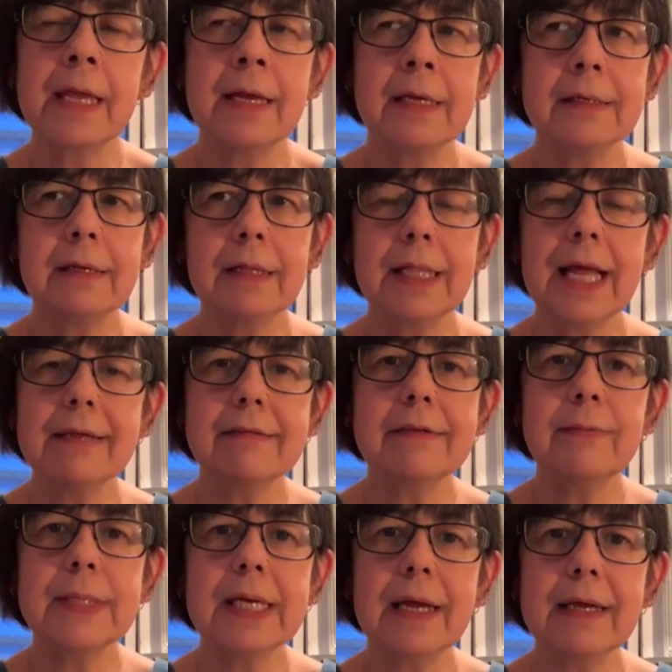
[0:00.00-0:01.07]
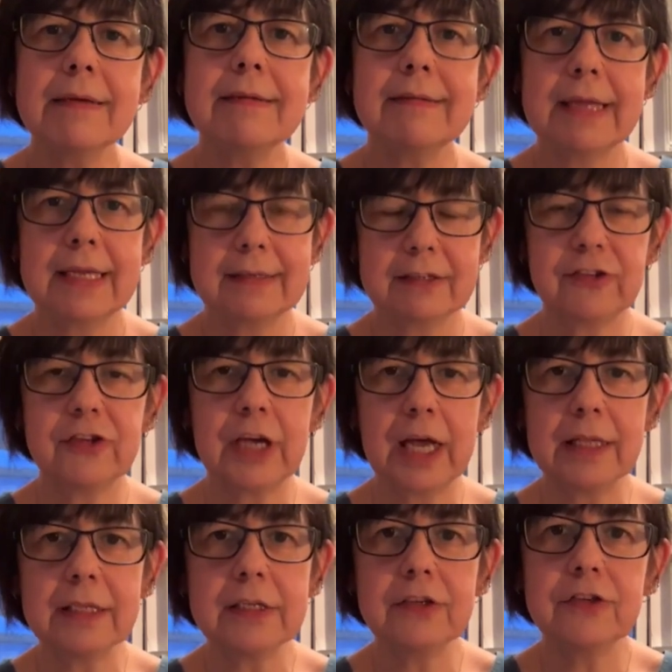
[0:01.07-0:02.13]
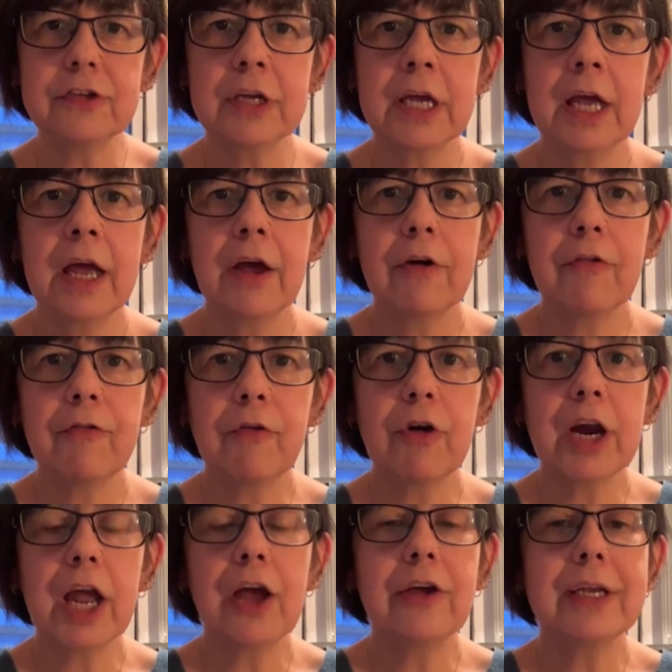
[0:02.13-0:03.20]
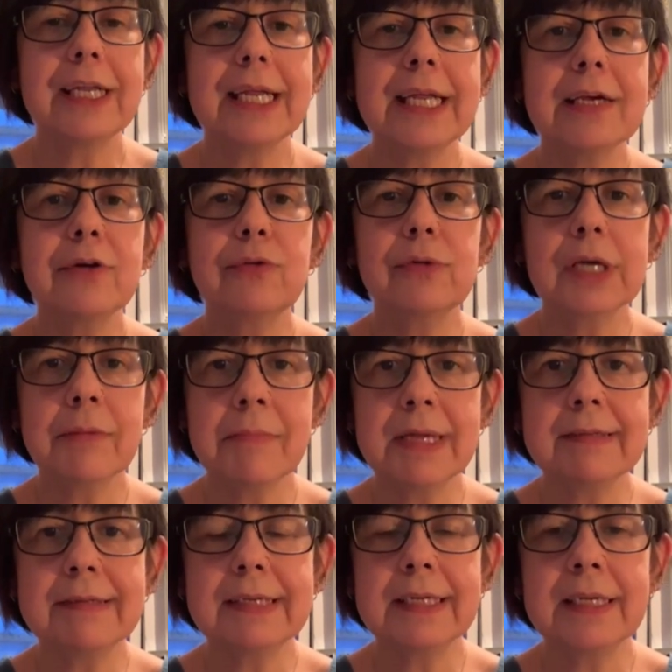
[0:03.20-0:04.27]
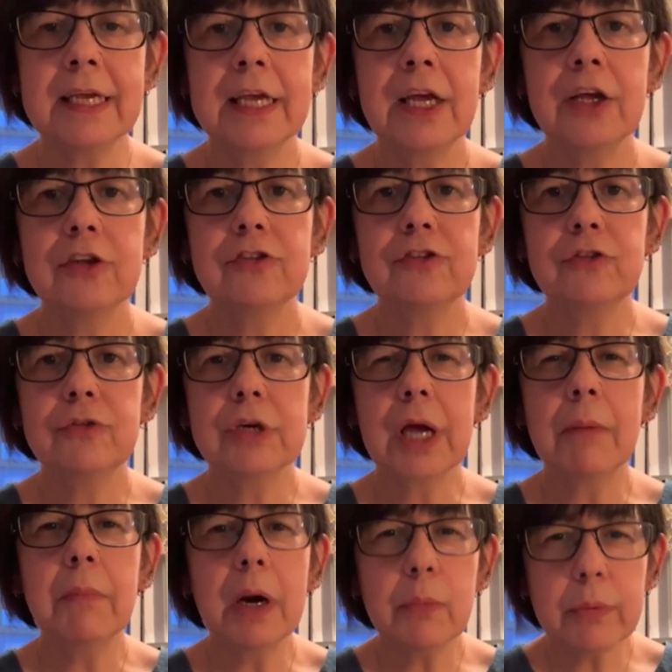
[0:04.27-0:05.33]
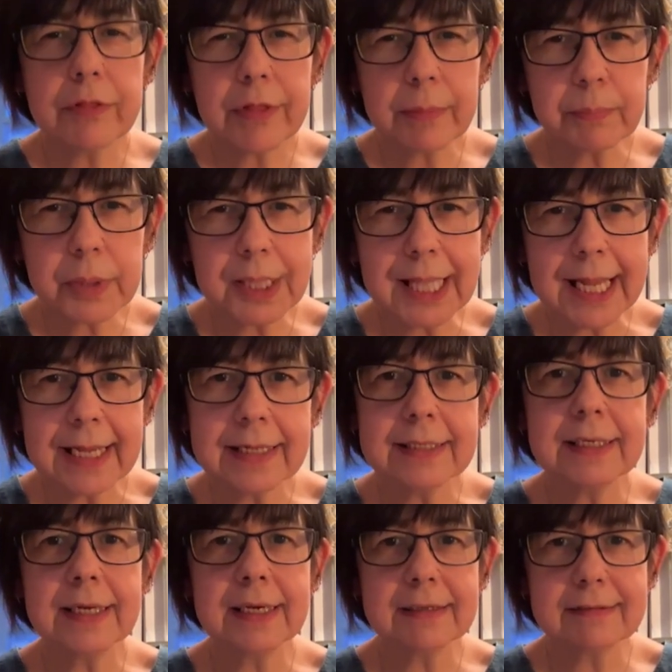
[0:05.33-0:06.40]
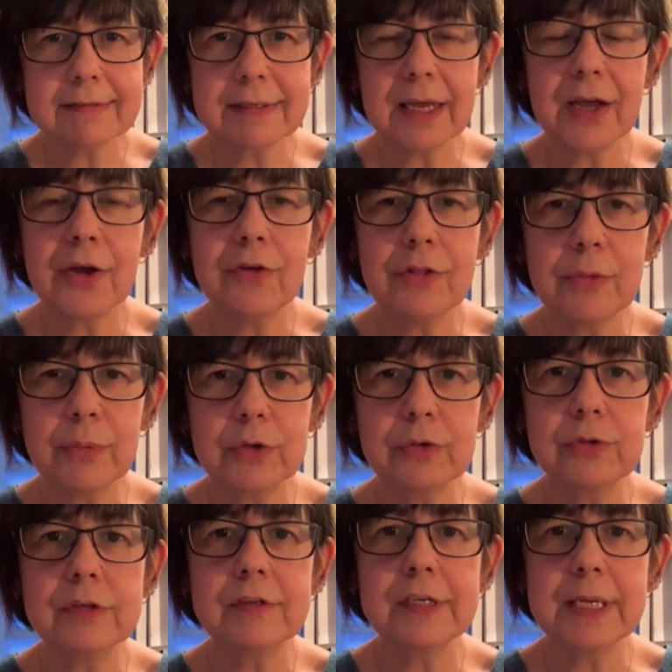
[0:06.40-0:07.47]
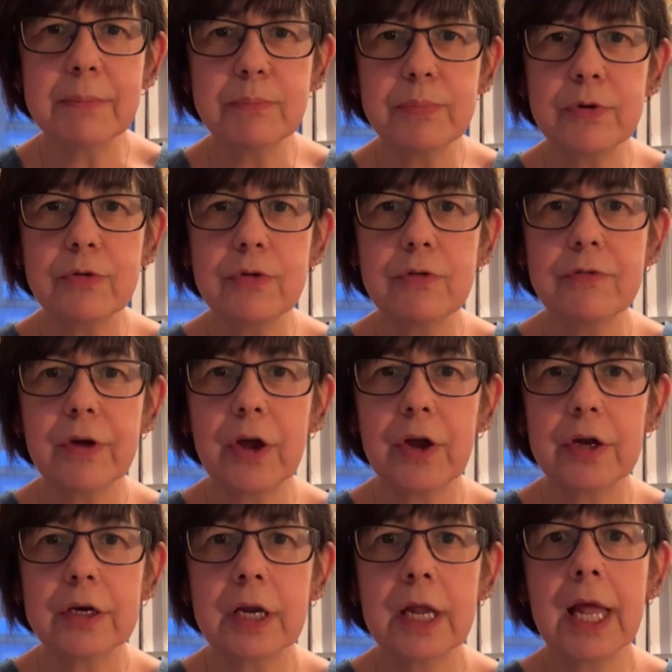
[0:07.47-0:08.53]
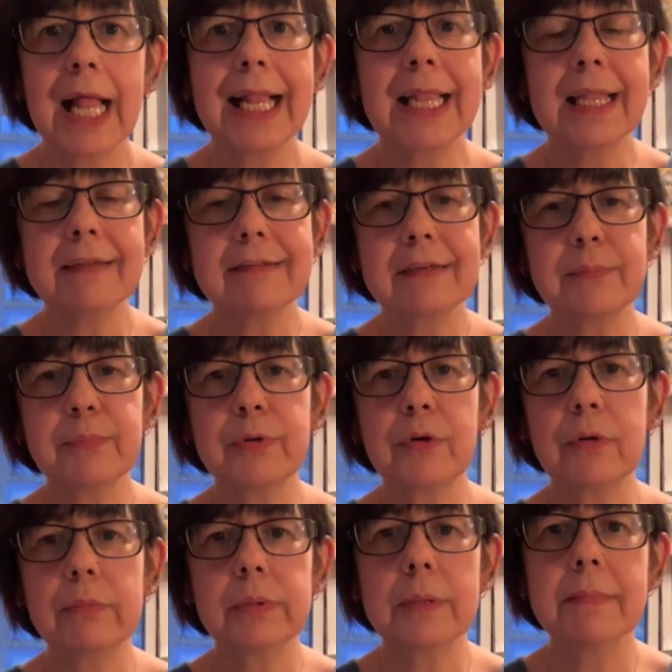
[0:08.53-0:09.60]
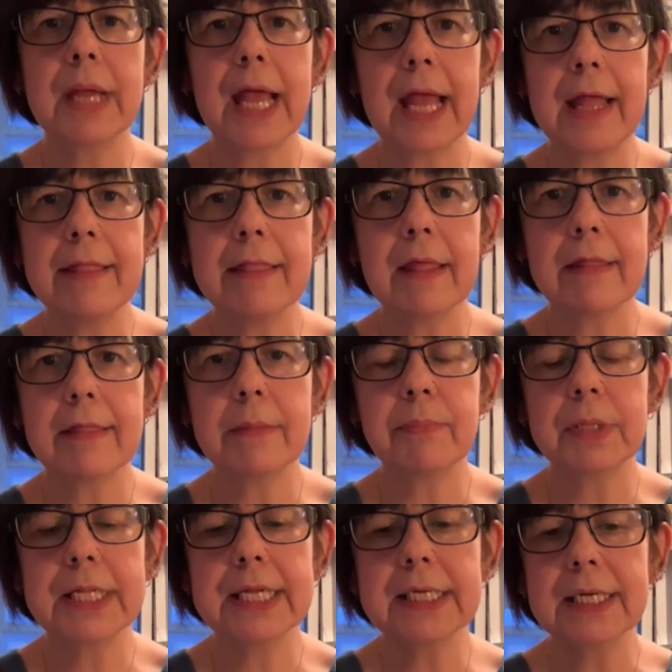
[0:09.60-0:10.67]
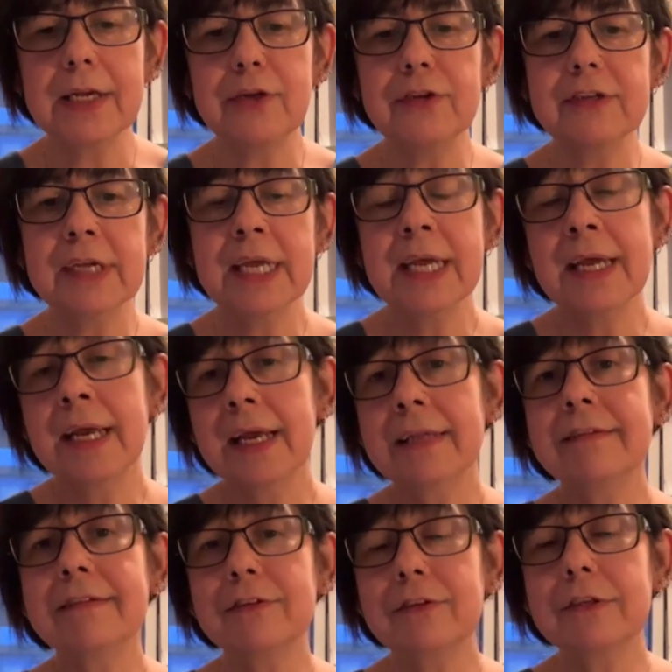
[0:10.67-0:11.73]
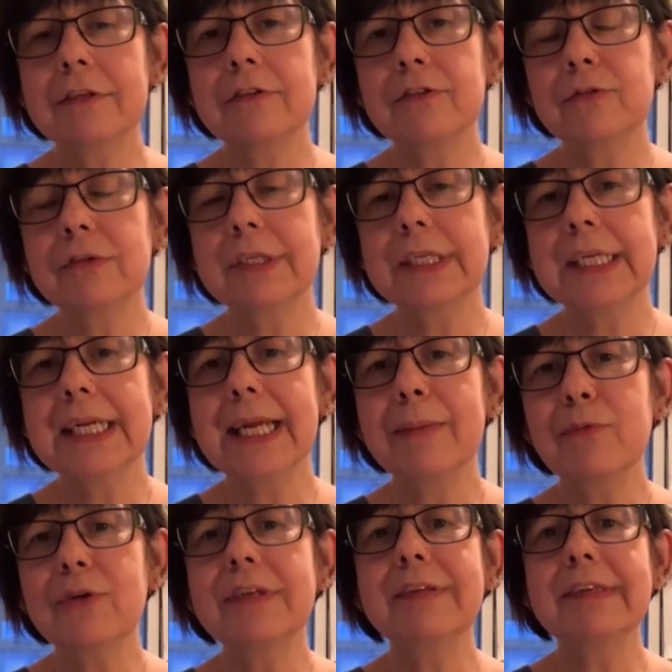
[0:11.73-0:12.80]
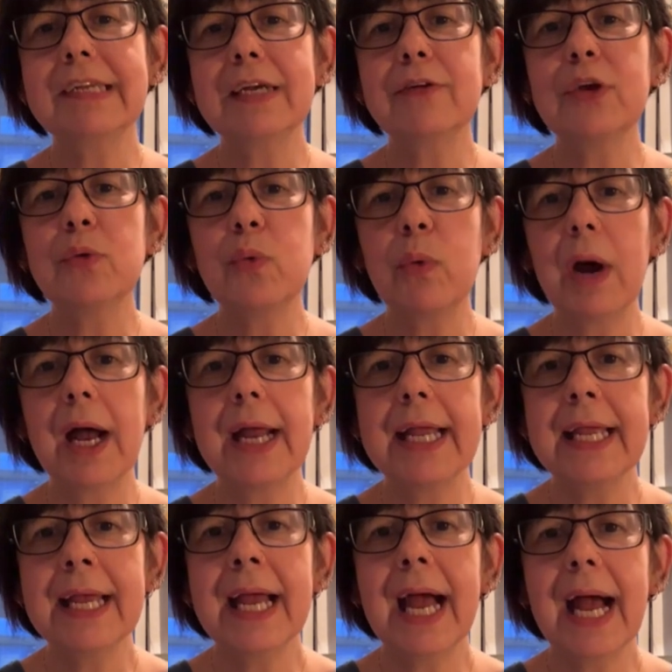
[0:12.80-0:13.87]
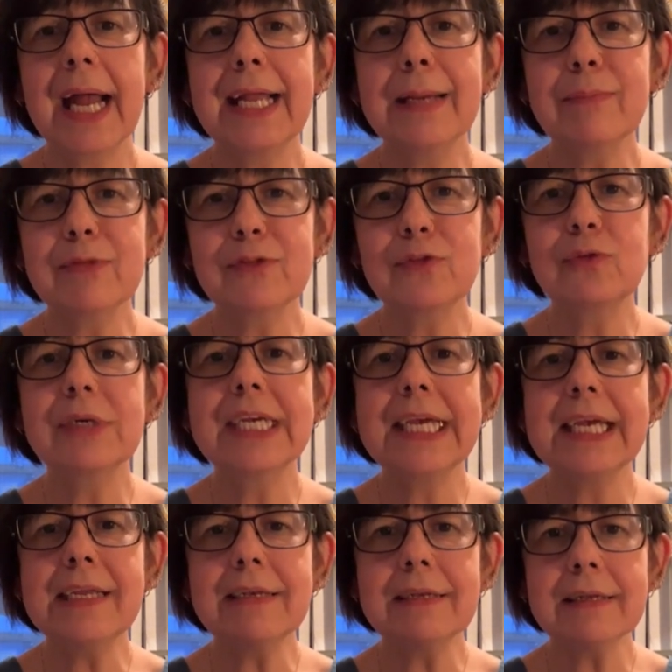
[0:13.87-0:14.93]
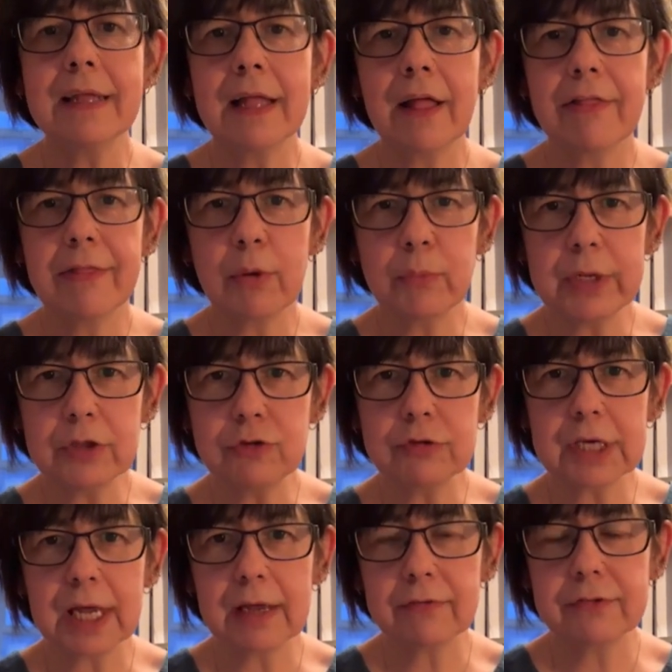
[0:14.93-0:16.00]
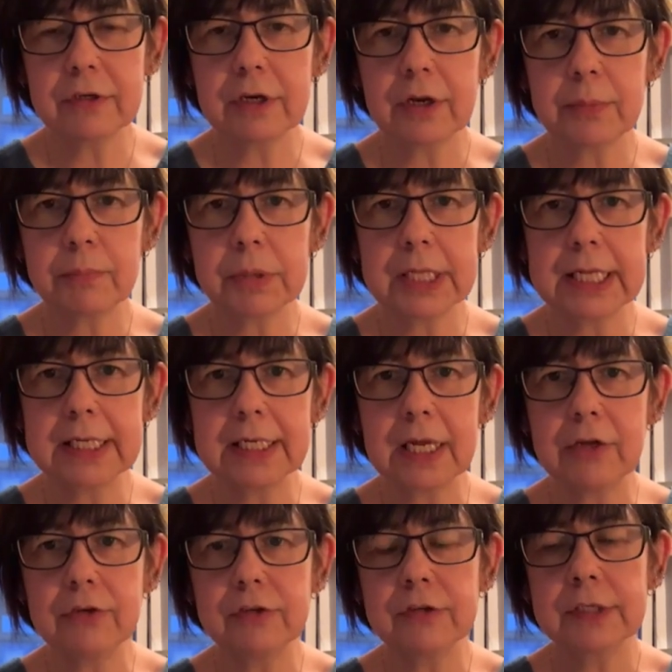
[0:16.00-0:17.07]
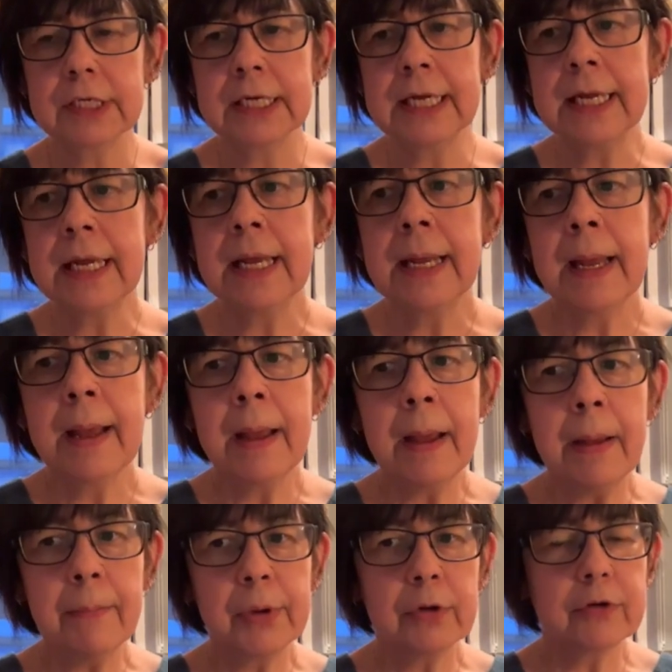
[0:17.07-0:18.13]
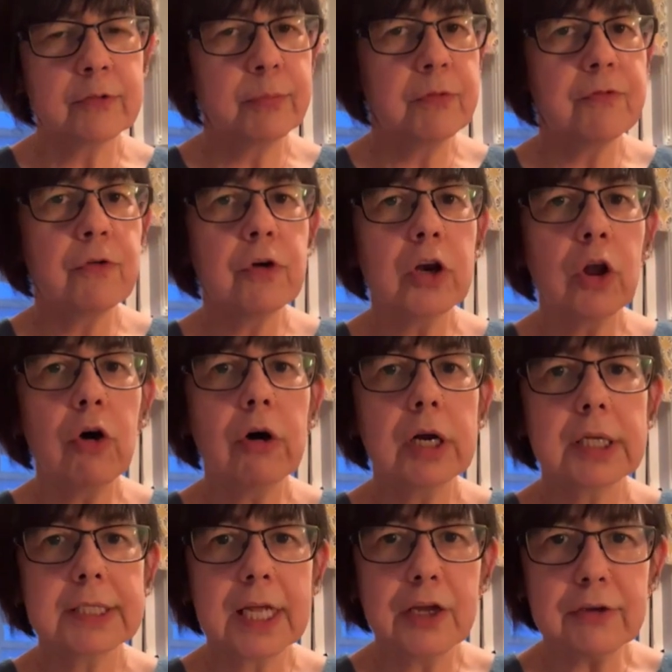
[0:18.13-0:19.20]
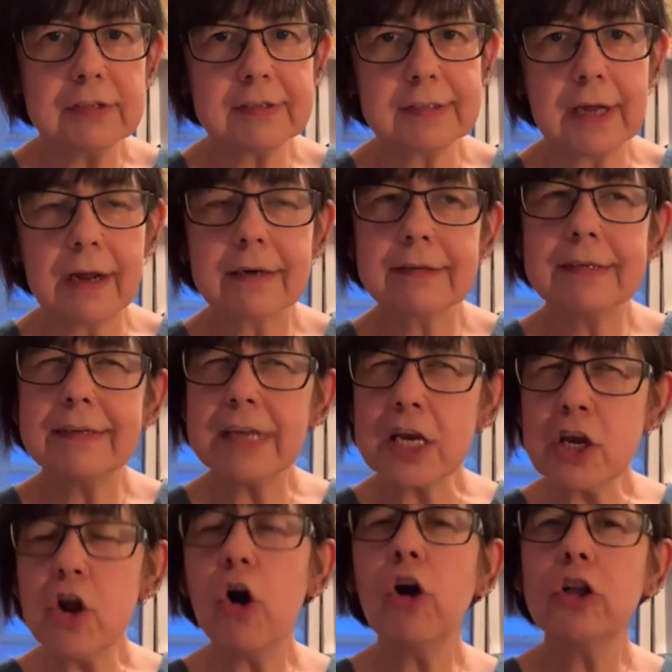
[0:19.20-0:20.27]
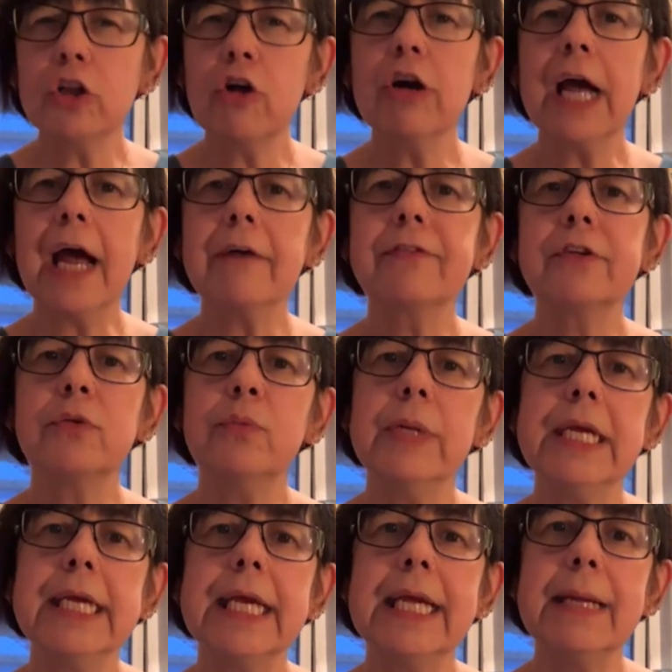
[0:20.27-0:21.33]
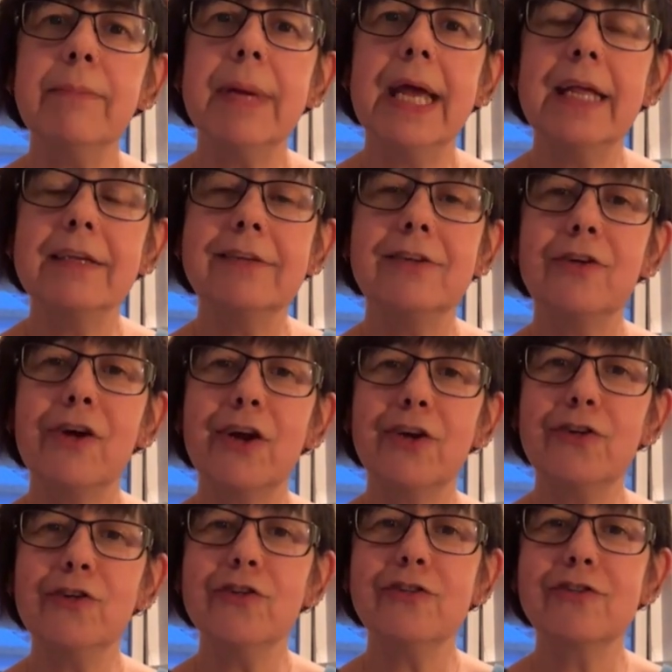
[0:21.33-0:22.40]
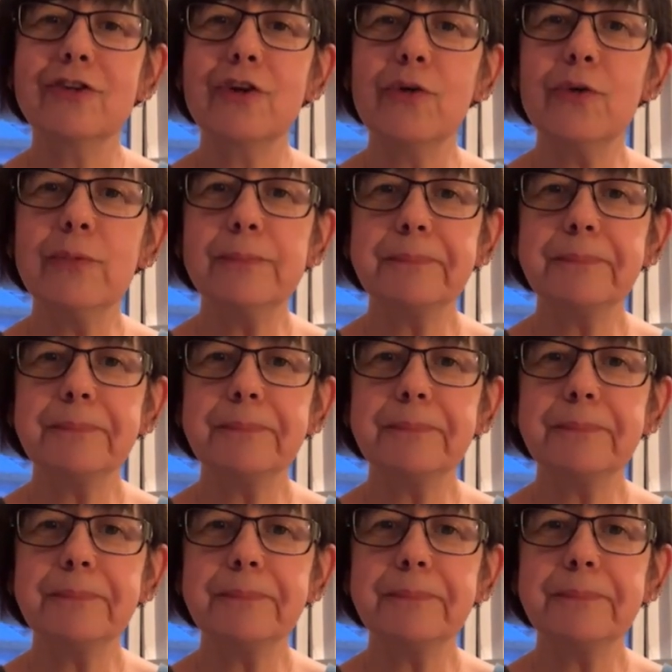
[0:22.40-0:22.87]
Now, last week I set a challenge for our Eco Committee to come up with a plan as to how they were going to improve our litter problem in the playground. And so today I'm going to tell you why I am so keen that we look after our playground. Because before lockdown started and not long after we came into our new school,